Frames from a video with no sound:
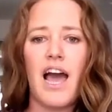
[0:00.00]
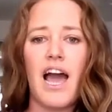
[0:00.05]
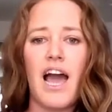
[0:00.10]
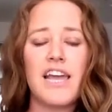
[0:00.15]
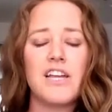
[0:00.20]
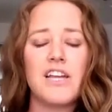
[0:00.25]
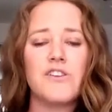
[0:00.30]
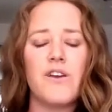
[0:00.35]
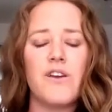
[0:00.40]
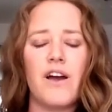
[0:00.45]
I
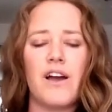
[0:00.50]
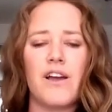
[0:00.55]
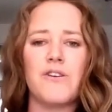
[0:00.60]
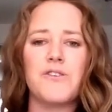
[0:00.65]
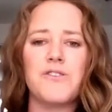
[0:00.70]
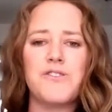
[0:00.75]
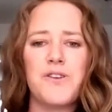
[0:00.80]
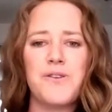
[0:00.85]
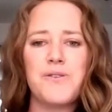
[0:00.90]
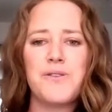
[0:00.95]
had, I
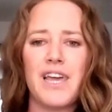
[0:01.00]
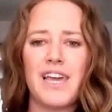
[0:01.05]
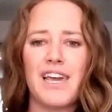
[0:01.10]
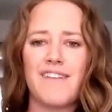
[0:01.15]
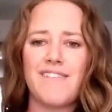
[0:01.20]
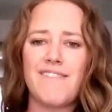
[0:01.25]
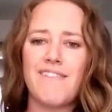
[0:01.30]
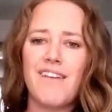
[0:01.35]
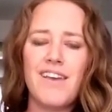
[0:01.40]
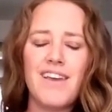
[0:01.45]
also like
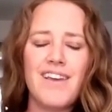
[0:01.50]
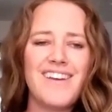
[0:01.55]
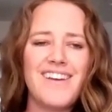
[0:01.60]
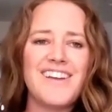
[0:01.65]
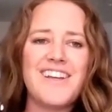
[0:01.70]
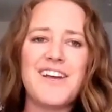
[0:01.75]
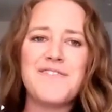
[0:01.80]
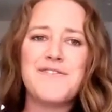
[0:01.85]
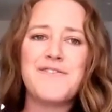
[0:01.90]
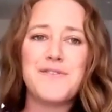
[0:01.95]

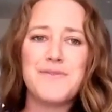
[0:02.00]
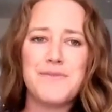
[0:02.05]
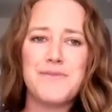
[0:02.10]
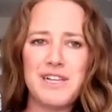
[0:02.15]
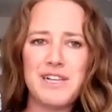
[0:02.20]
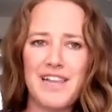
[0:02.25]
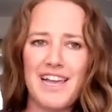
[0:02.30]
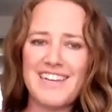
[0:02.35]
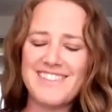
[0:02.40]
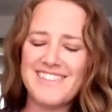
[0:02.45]
have
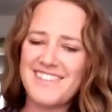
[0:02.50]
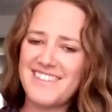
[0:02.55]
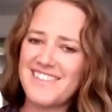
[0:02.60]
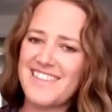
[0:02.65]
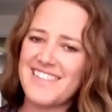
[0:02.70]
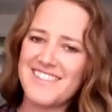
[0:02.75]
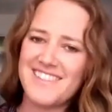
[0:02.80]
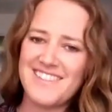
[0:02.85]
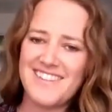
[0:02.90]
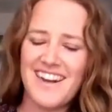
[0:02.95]
realized
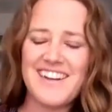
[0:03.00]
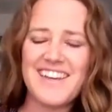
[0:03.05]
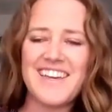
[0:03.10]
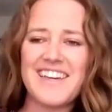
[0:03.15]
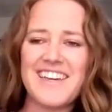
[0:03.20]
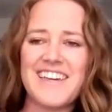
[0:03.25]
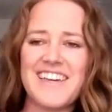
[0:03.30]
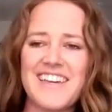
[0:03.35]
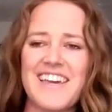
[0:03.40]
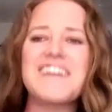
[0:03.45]
since
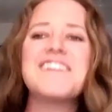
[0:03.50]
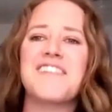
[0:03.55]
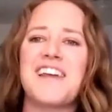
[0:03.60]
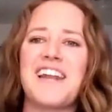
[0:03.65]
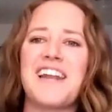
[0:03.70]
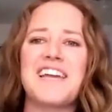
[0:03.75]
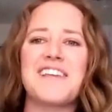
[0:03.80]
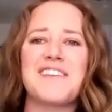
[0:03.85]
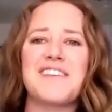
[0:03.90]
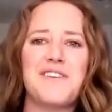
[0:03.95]
studying it that
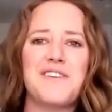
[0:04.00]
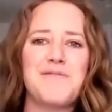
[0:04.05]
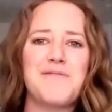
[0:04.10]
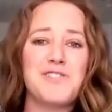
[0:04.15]
I